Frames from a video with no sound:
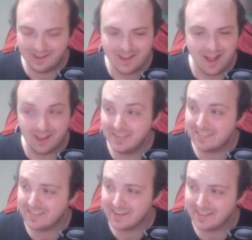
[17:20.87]
I like
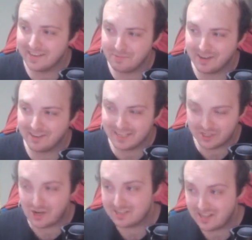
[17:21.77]
saying that, I'm not gonna lie.
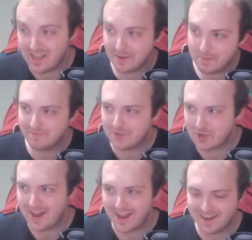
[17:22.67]
Stars Align Above the
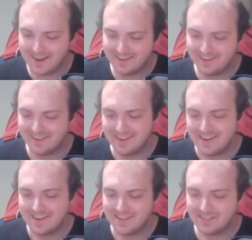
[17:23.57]
Shrine.
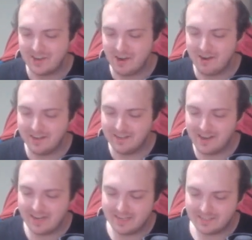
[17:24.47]
Staring
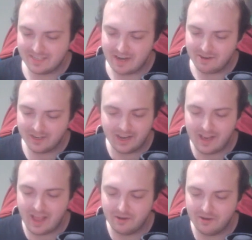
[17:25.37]
Knight,
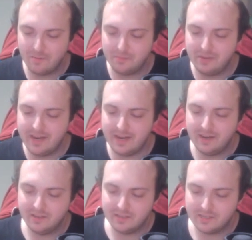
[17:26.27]
I don't know,
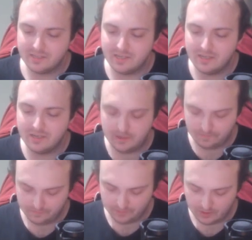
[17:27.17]
Playing the Testina,
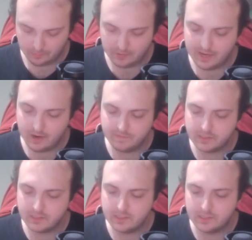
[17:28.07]
or Play of the
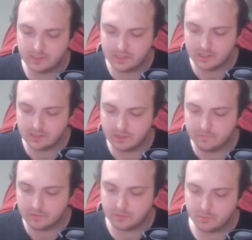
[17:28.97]
Testina,
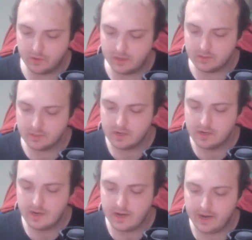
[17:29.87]
Sinful Spoils,
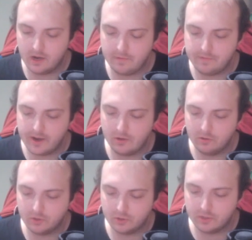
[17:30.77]
and our
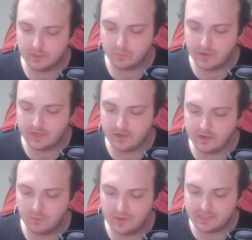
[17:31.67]
final ultra is
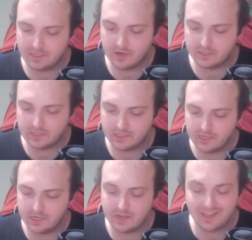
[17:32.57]
wasted on
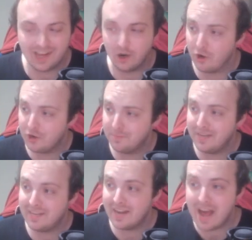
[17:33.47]
Testina. They heard
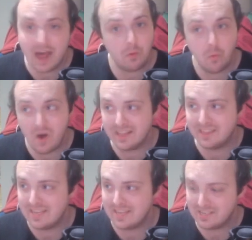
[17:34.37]
me not want
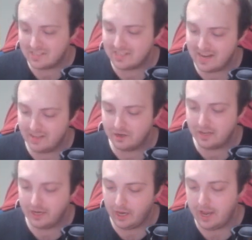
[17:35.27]
this, and they're
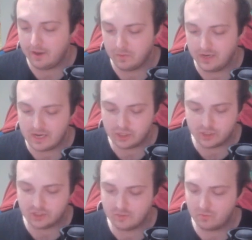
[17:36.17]
like, hey, we got
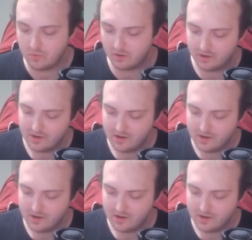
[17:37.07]
you some more.